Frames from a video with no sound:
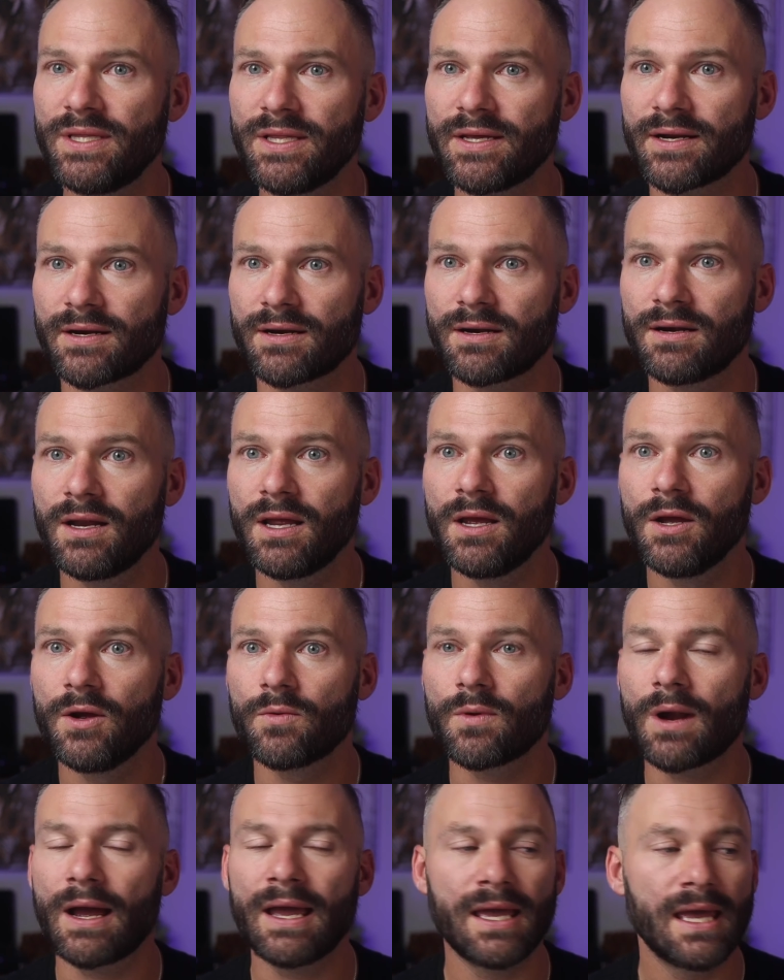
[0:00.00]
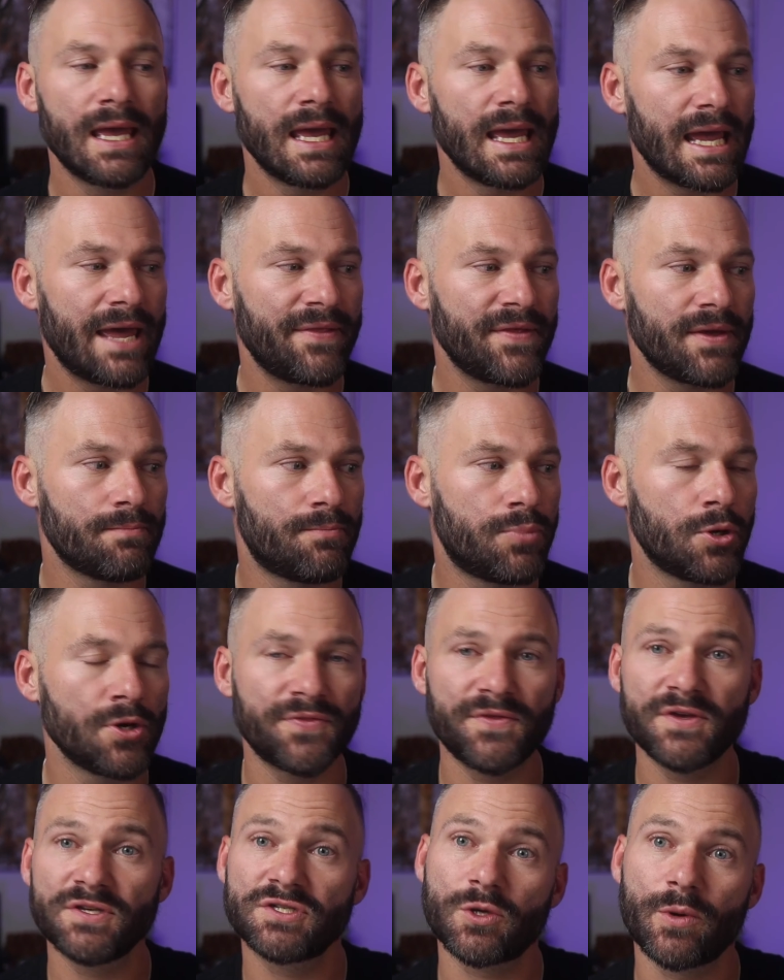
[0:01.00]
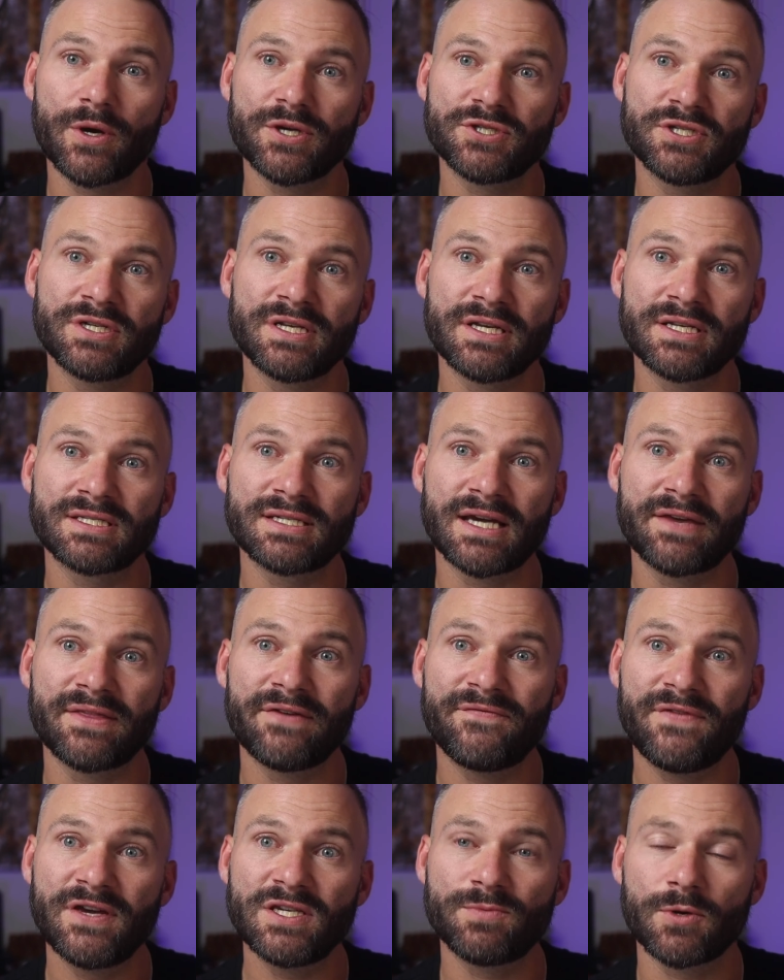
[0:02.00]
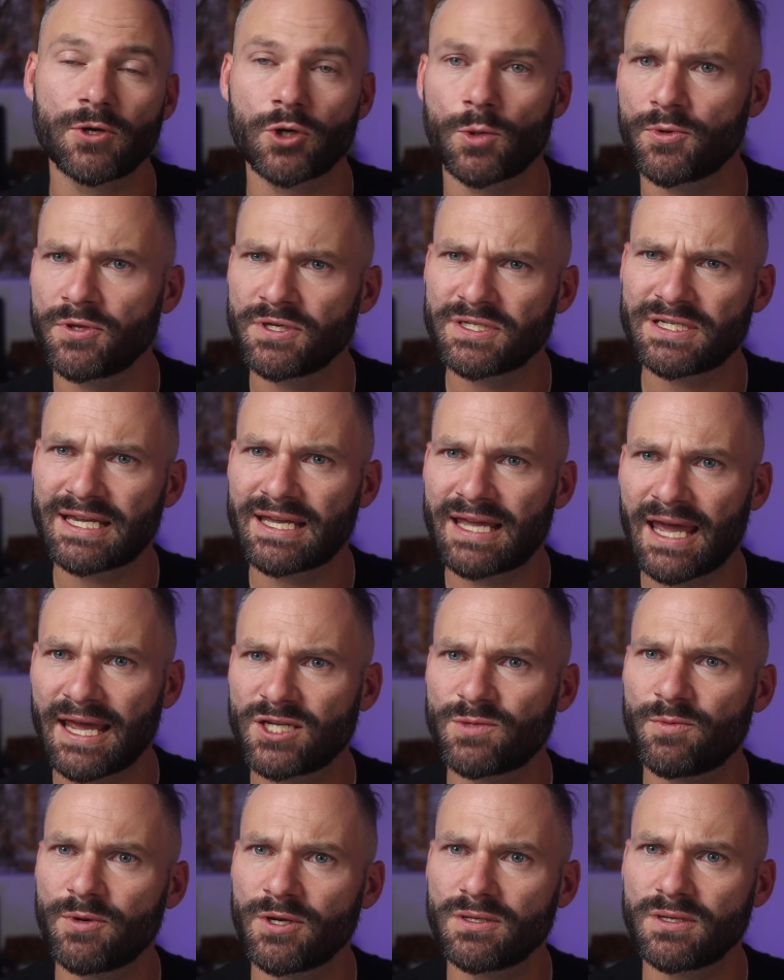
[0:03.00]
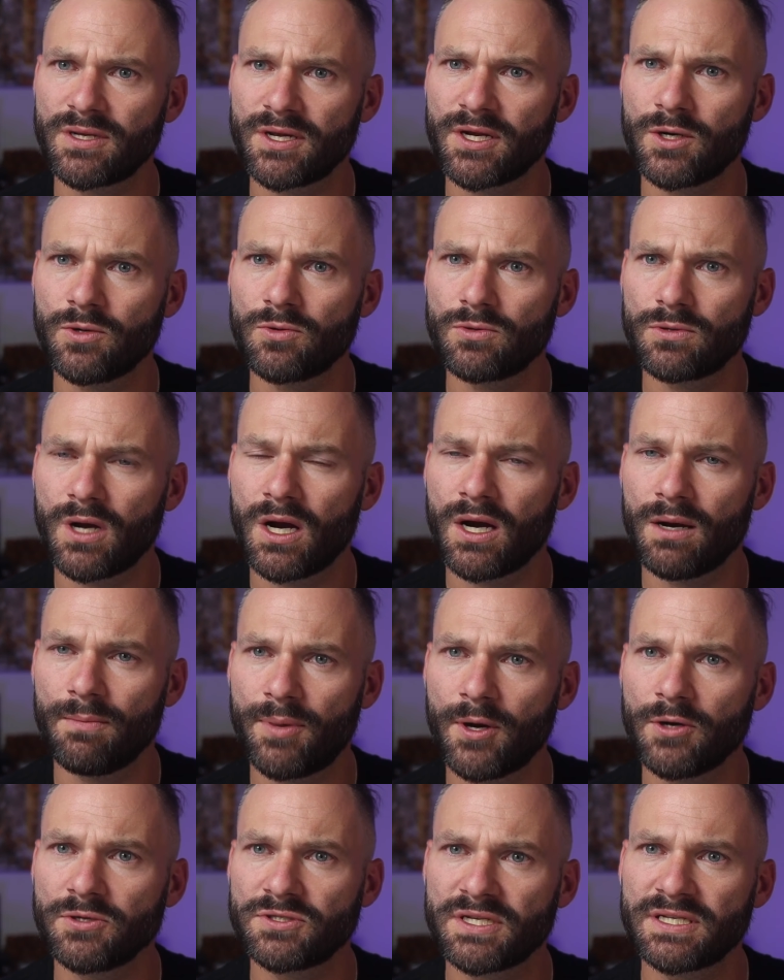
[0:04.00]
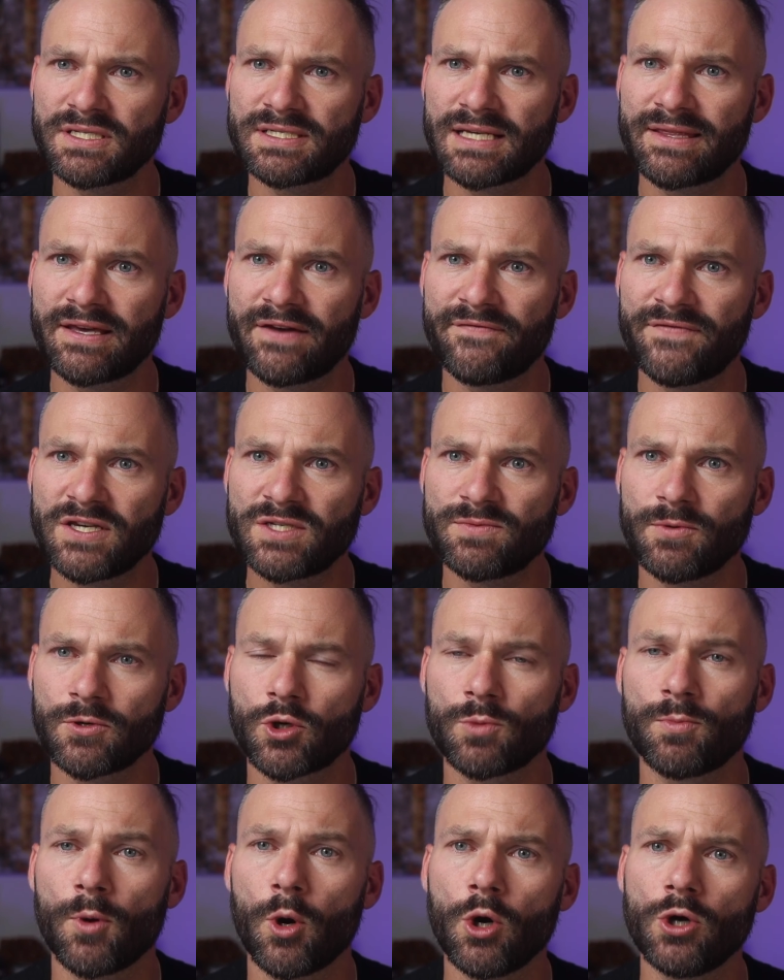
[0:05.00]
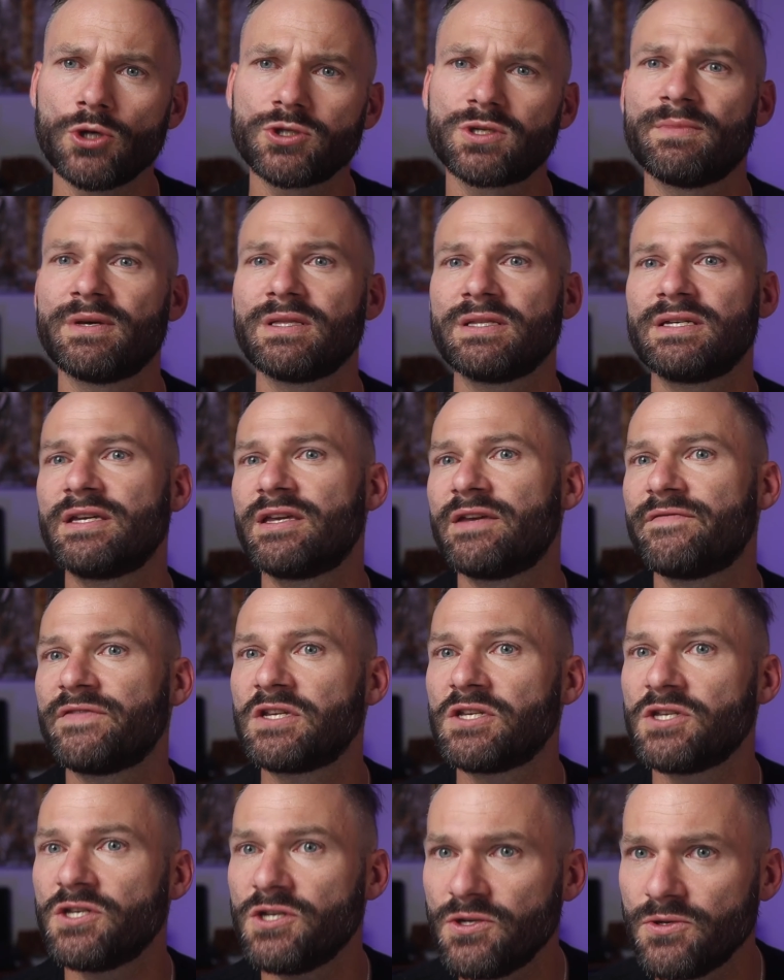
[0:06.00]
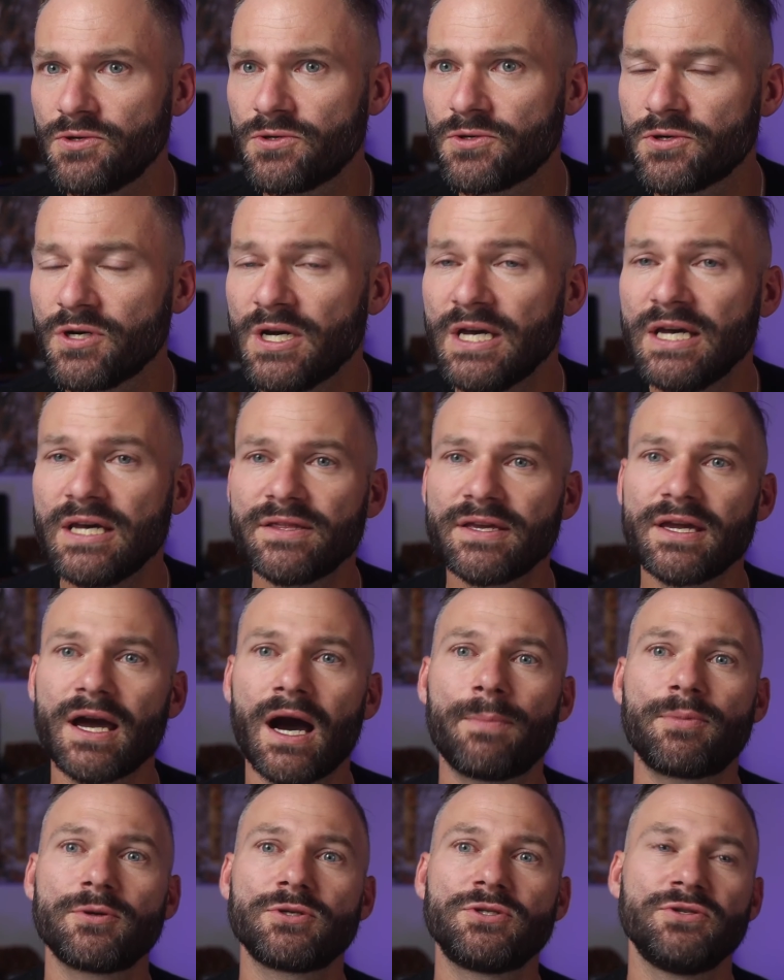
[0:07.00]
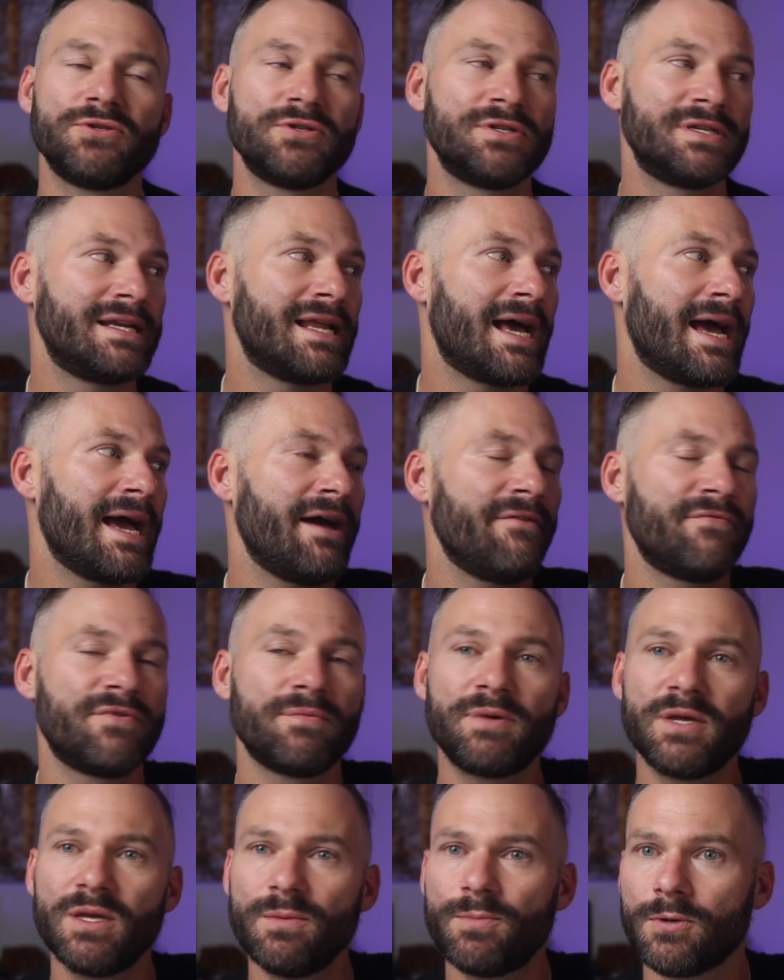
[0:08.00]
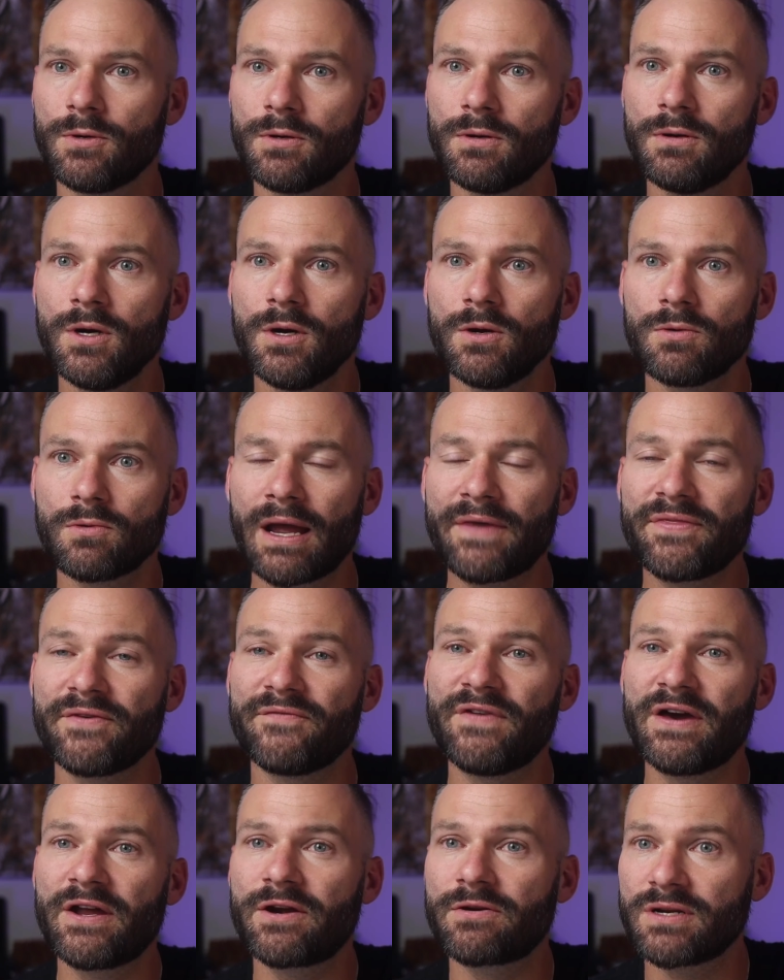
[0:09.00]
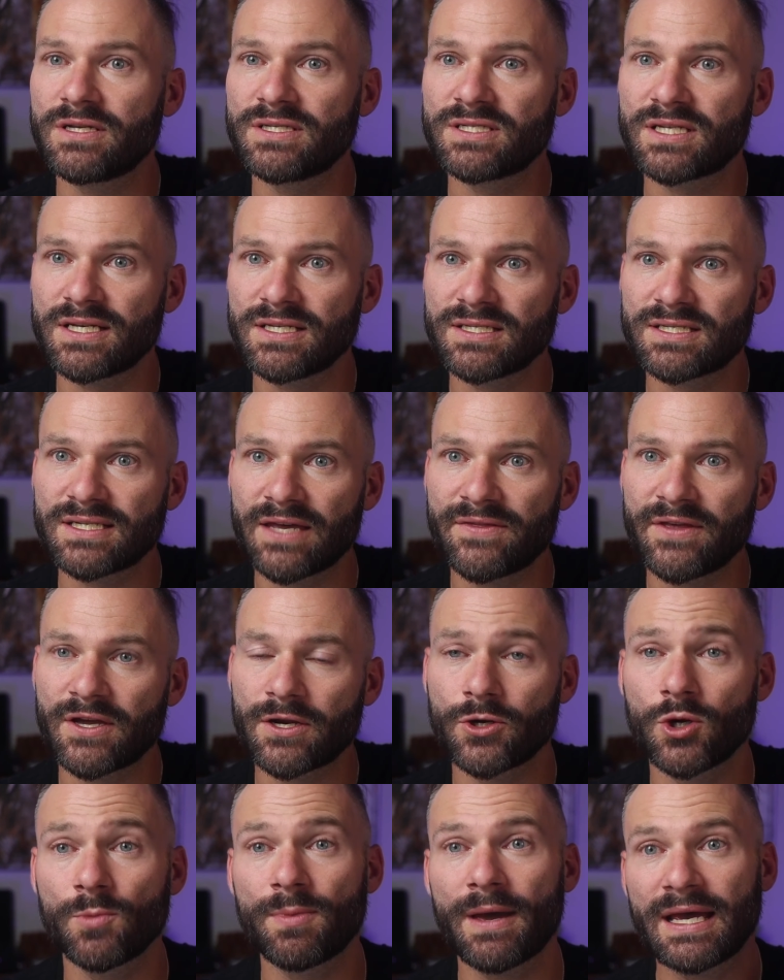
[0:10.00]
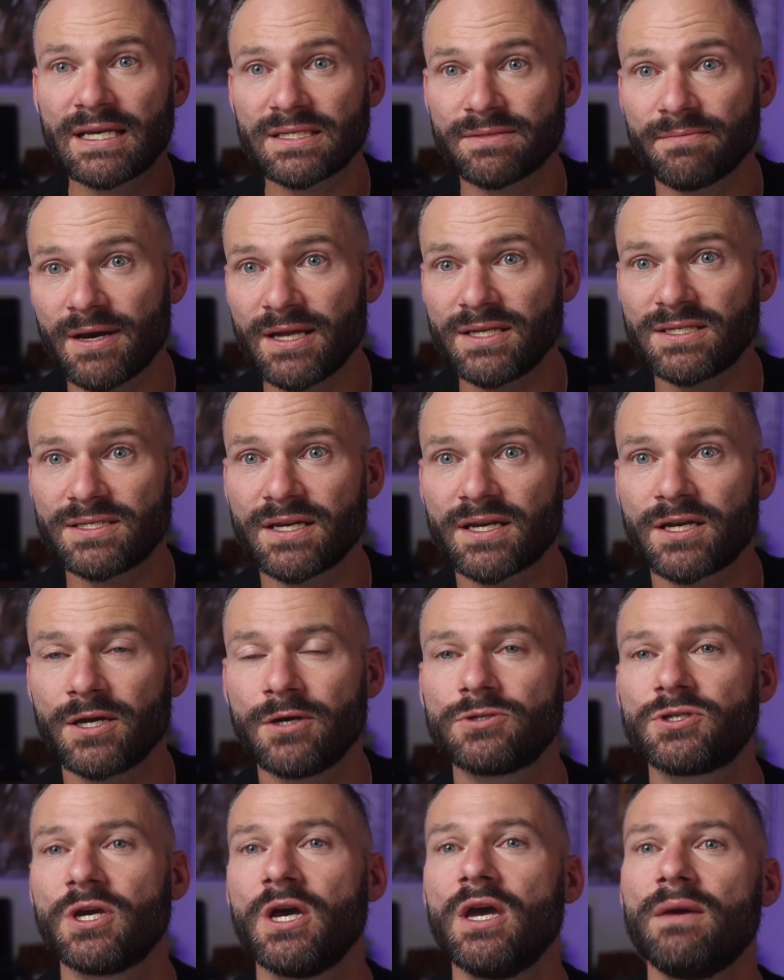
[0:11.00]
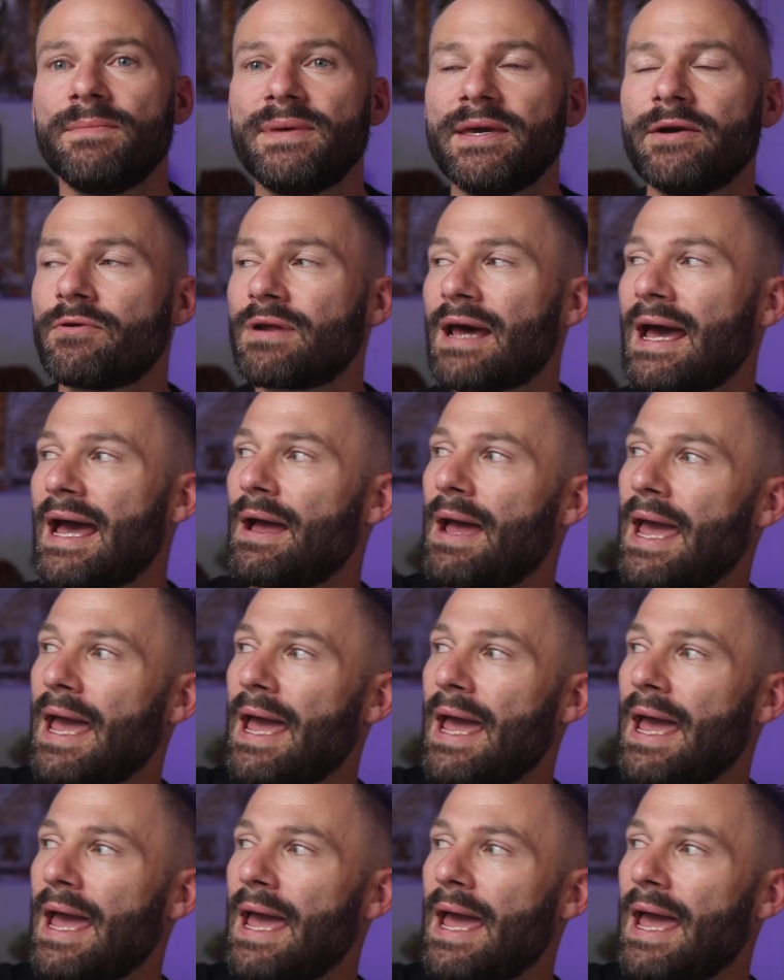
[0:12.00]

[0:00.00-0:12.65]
in there, right? And then put this question inside that Facebook group, or this engagement, post inside that Facebook group, ultimately giving you the opportunity to have the people, right? The veterans inside that group as a mindset coach be able to